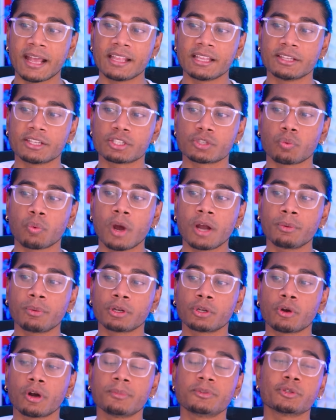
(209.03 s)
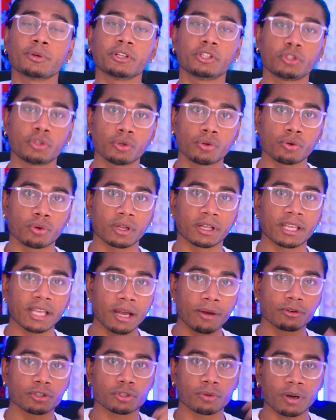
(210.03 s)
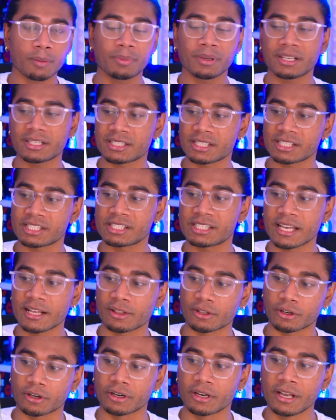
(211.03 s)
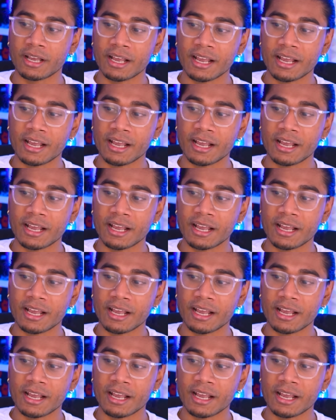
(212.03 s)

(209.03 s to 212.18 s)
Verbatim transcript: and then this one would go up to a two to count Terapagos as stellar.